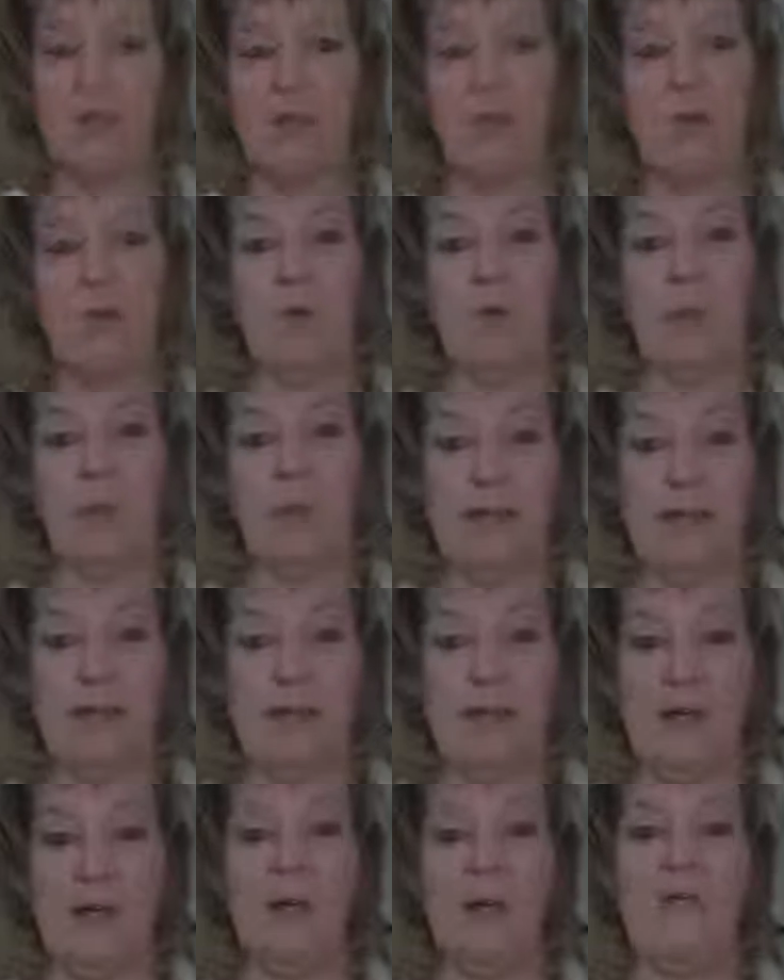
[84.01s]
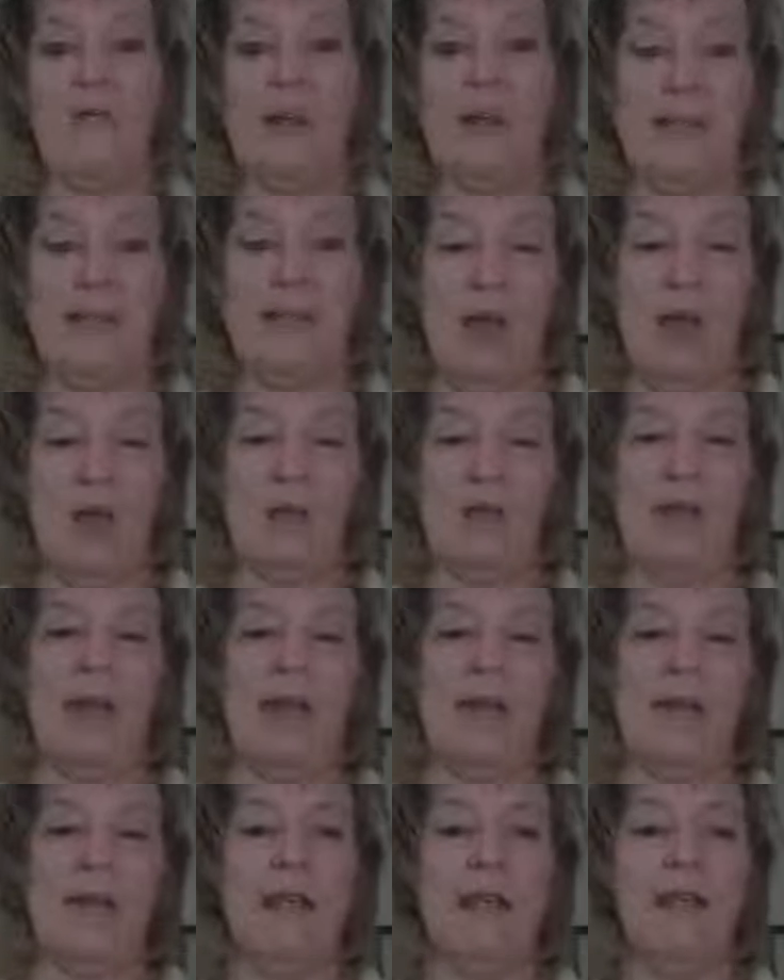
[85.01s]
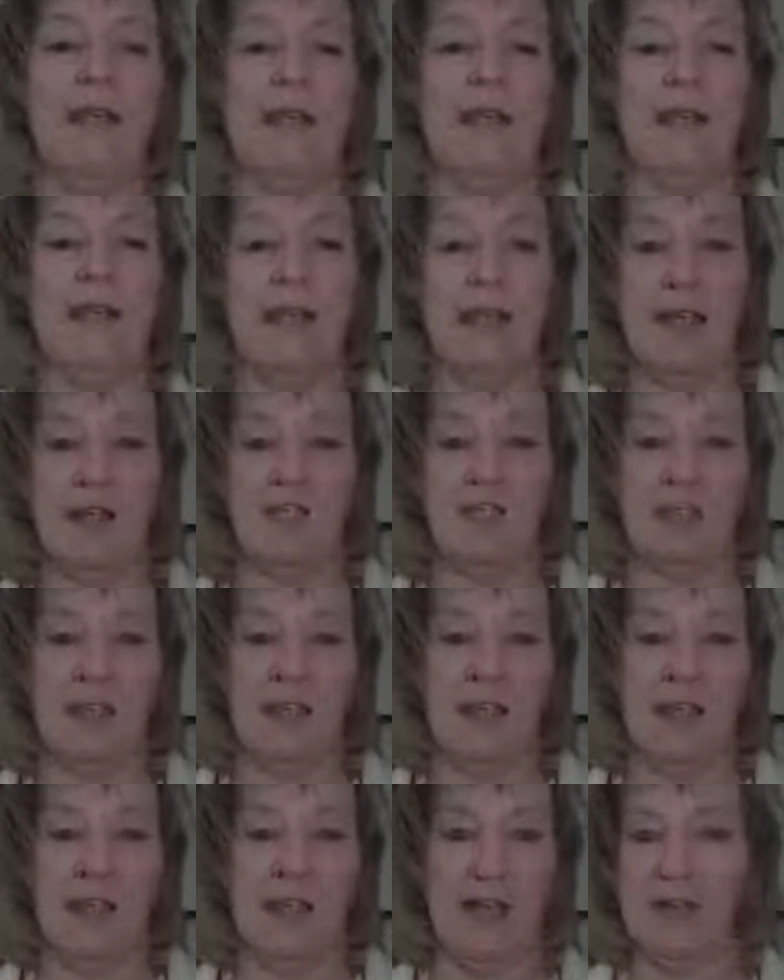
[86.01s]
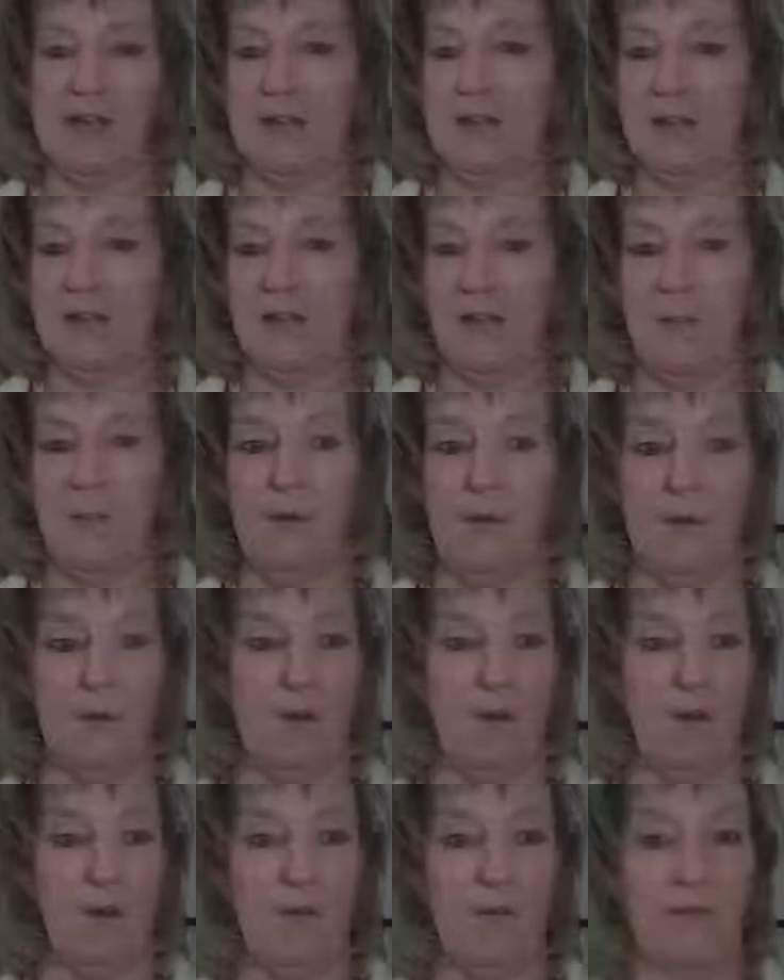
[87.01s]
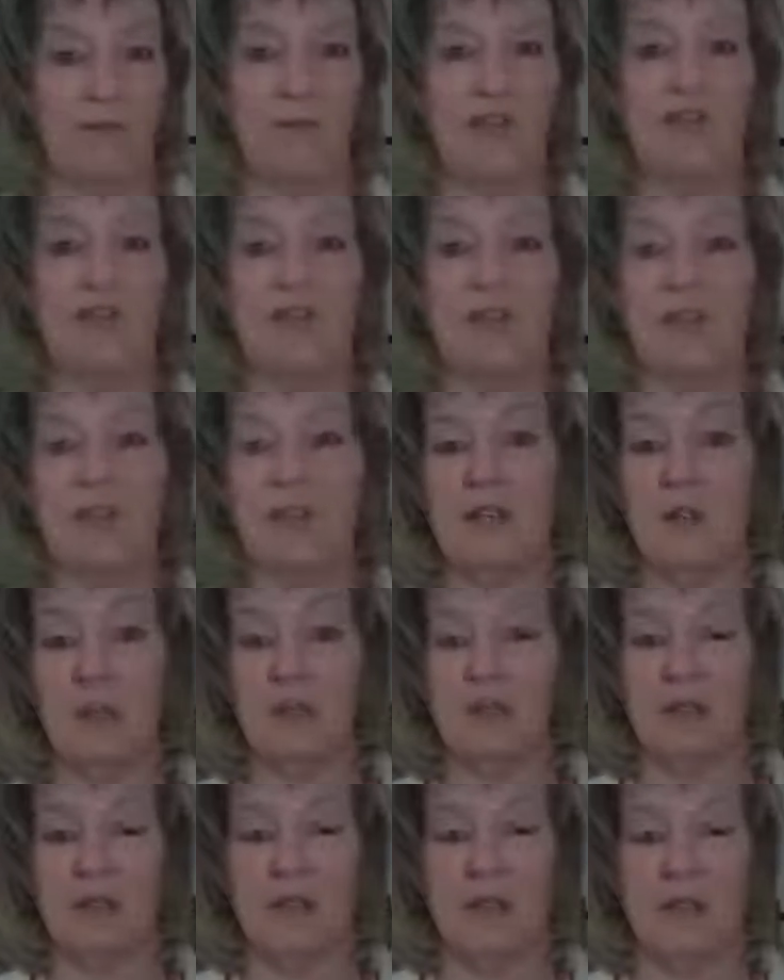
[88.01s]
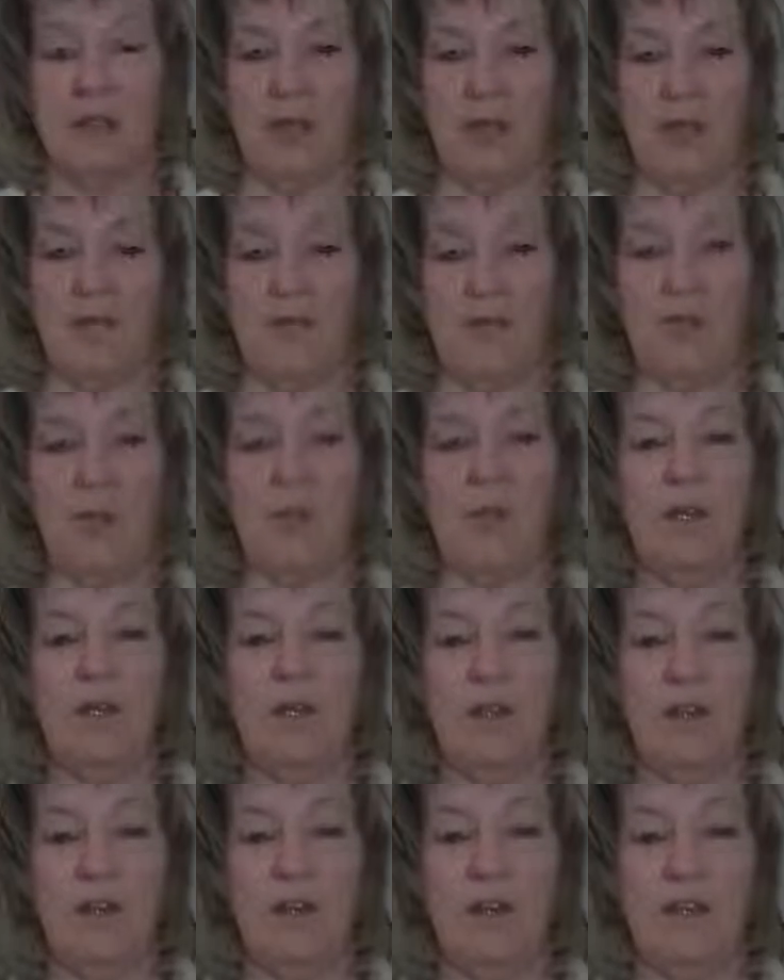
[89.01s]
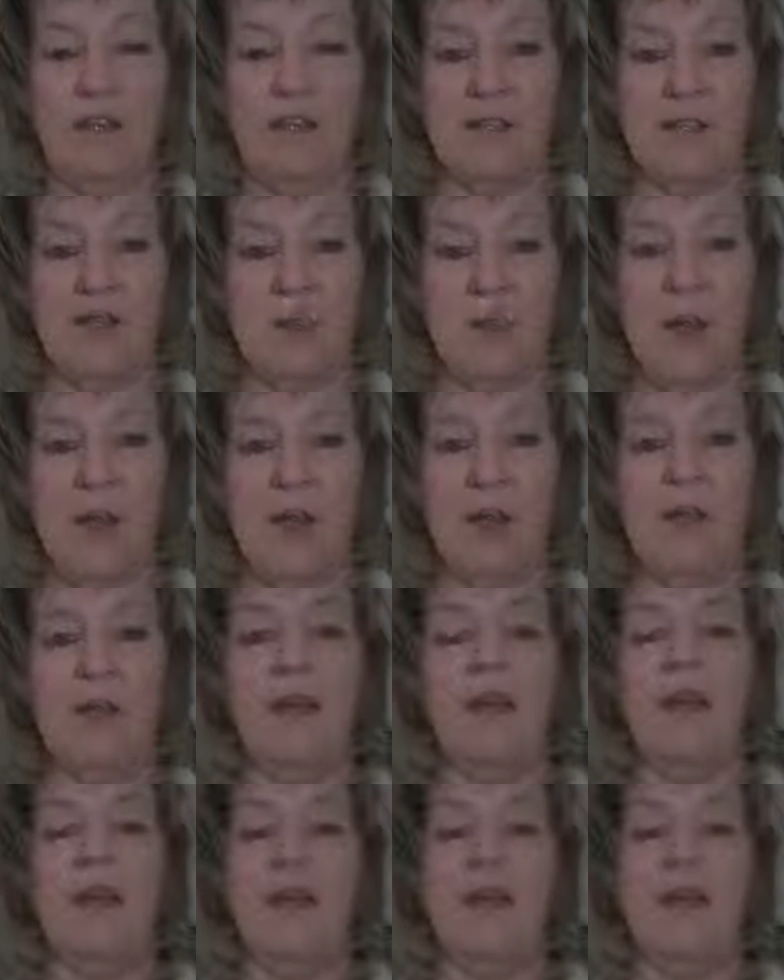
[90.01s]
So we went back in and we found out that he actually had pericardial effusion, and there was fluid in the lungs as well.